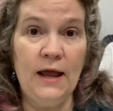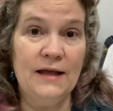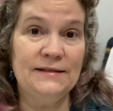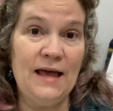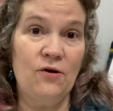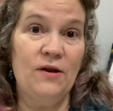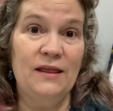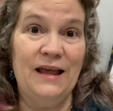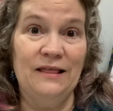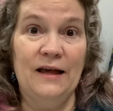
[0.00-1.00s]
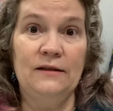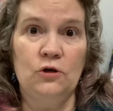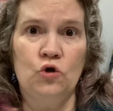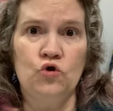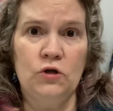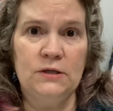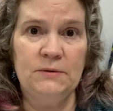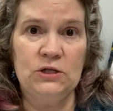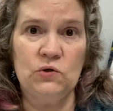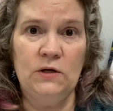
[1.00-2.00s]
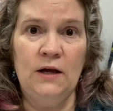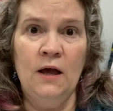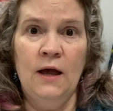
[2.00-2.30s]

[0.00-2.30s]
and Saturday they light the Christmas tree.